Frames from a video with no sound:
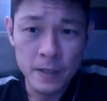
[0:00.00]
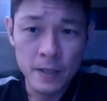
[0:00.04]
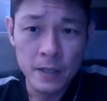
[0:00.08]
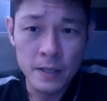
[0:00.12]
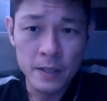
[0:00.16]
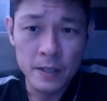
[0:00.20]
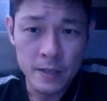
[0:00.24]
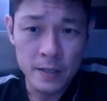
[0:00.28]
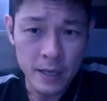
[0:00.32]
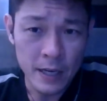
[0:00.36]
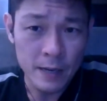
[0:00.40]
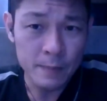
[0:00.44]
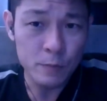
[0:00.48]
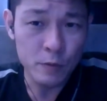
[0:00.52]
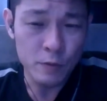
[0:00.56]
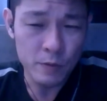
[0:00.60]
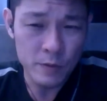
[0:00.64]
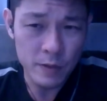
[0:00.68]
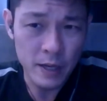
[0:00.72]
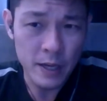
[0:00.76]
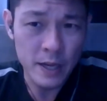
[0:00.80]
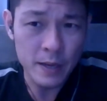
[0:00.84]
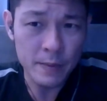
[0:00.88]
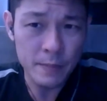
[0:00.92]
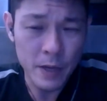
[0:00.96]
Time to
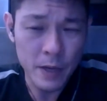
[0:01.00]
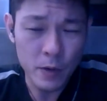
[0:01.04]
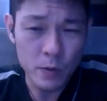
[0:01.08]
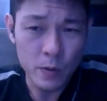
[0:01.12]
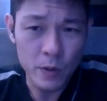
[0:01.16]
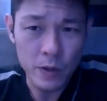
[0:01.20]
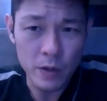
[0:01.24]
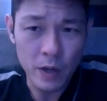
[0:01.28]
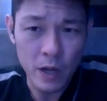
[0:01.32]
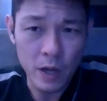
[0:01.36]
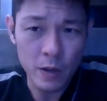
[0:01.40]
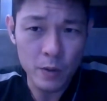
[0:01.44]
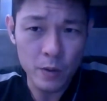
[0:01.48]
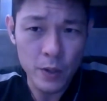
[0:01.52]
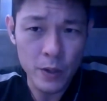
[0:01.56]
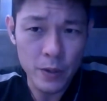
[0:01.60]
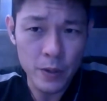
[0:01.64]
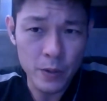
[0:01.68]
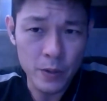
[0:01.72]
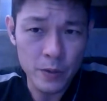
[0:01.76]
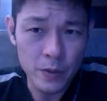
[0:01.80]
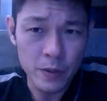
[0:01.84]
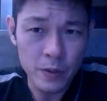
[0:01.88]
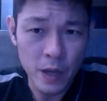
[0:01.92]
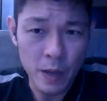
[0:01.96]
time, I
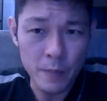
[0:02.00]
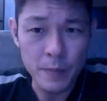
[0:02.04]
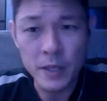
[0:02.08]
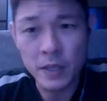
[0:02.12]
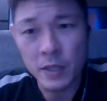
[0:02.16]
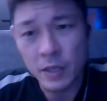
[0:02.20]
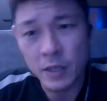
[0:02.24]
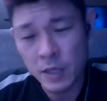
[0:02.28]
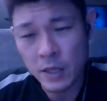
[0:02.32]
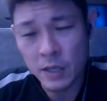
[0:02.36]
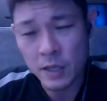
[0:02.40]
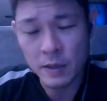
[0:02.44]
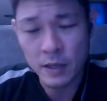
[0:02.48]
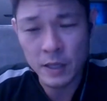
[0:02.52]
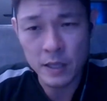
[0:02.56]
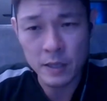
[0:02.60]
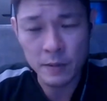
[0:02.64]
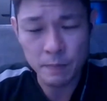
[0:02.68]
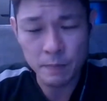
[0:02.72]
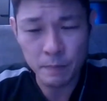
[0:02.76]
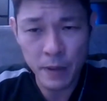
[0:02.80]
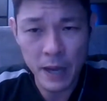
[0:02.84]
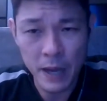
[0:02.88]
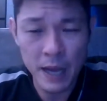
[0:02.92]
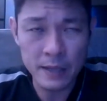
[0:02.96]
mean, in the
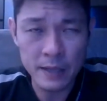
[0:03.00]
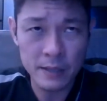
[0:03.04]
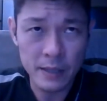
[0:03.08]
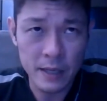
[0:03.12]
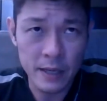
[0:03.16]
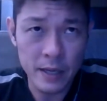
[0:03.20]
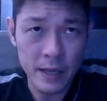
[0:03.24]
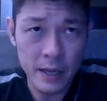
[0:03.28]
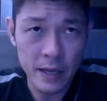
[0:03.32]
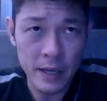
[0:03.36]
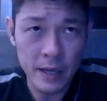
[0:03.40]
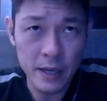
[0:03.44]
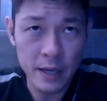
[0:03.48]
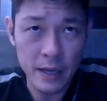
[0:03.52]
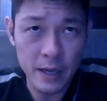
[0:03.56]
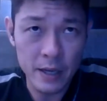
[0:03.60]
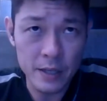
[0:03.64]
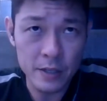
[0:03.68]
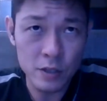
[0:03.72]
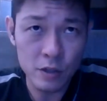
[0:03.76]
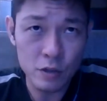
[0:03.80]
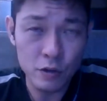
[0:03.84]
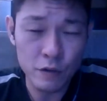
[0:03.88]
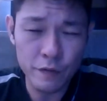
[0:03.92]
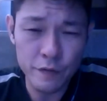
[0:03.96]
past, I
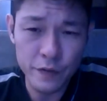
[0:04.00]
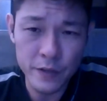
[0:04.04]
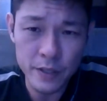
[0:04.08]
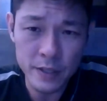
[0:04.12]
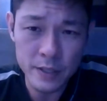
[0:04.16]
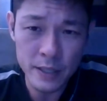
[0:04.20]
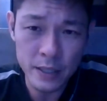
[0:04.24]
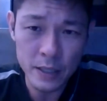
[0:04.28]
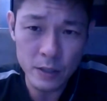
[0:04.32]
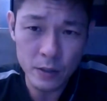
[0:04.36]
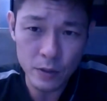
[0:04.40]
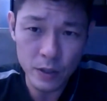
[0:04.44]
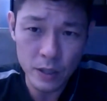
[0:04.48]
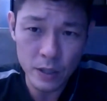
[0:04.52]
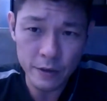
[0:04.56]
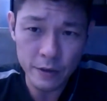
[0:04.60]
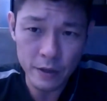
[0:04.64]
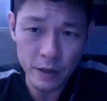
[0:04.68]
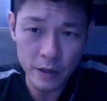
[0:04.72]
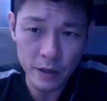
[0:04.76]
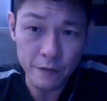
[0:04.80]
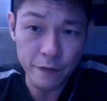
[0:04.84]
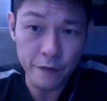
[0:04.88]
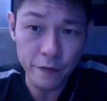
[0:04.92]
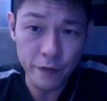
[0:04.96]
still visit
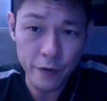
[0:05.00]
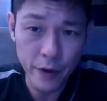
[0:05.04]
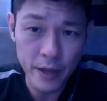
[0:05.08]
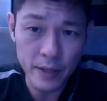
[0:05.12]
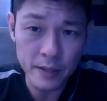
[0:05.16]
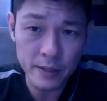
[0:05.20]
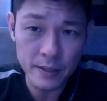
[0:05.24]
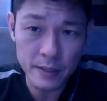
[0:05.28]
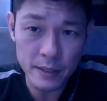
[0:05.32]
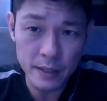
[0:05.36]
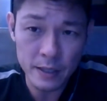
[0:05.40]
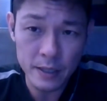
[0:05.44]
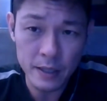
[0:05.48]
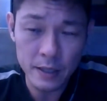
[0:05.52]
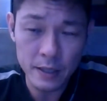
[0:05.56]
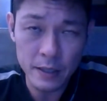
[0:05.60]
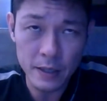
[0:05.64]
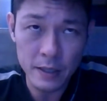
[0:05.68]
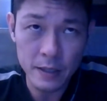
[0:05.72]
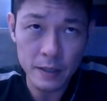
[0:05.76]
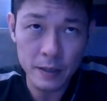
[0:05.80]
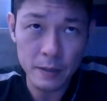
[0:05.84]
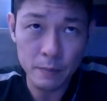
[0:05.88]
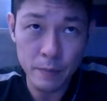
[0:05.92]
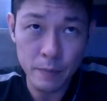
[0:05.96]
a friend's
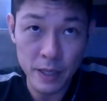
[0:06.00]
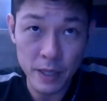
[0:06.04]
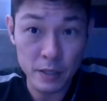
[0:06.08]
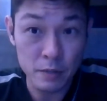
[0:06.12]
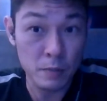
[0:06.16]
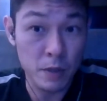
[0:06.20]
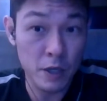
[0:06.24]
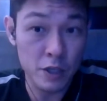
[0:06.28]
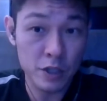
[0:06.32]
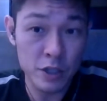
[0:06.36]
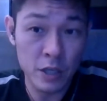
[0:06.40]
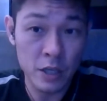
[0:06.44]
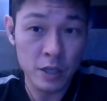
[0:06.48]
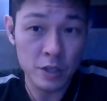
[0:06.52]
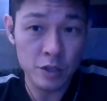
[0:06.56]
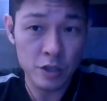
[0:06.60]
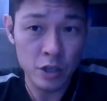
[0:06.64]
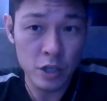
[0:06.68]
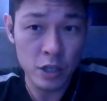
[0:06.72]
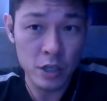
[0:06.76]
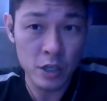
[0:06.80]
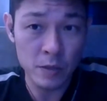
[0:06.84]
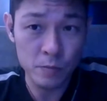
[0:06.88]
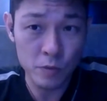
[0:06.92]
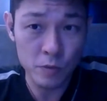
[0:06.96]
mixed martial art
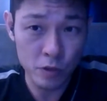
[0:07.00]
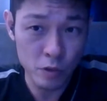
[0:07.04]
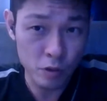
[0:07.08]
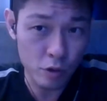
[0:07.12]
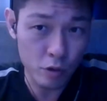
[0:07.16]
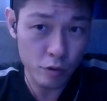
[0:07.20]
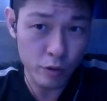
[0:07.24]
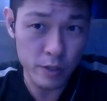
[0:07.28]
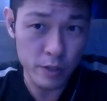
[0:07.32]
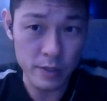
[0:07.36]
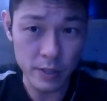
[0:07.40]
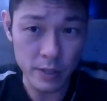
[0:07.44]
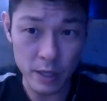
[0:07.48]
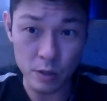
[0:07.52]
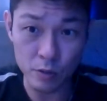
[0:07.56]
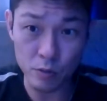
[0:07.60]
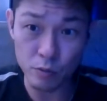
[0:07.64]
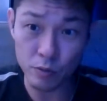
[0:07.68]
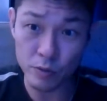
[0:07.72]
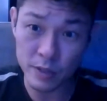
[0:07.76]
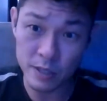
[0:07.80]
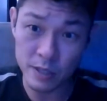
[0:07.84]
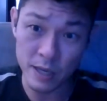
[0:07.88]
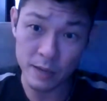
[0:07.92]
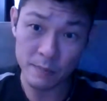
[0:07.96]
gym. You know, go inside and
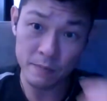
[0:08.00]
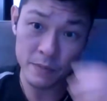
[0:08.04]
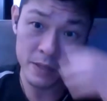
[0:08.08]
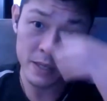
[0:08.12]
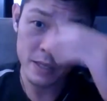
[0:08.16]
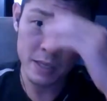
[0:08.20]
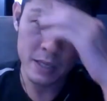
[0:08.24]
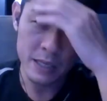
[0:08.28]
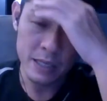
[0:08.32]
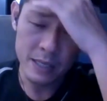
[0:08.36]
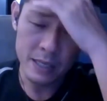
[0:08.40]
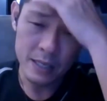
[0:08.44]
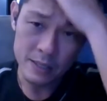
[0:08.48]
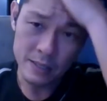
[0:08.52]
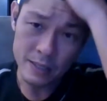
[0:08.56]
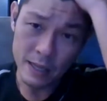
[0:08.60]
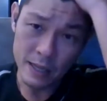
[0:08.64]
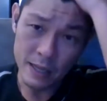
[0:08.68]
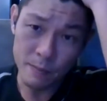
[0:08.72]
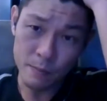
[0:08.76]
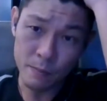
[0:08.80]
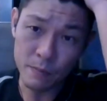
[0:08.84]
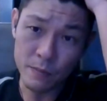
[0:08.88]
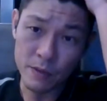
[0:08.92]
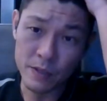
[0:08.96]
do some
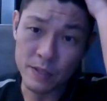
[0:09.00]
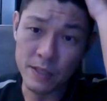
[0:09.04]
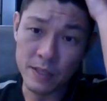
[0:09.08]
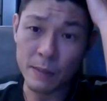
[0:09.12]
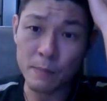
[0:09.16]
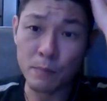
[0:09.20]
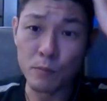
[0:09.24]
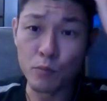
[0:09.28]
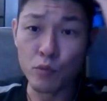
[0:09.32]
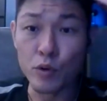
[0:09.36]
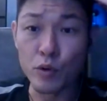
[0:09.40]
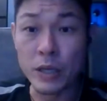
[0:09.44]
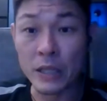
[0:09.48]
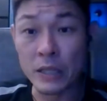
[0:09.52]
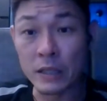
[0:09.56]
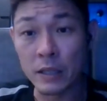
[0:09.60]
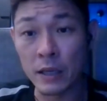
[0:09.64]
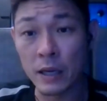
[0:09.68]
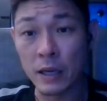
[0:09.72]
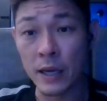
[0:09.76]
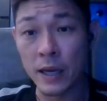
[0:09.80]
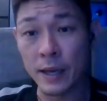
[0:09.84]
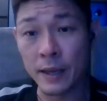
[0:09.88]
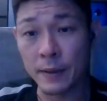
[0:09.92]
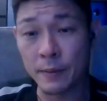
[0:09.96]
Muay
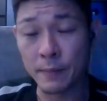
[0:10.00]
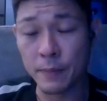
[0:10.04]
Thai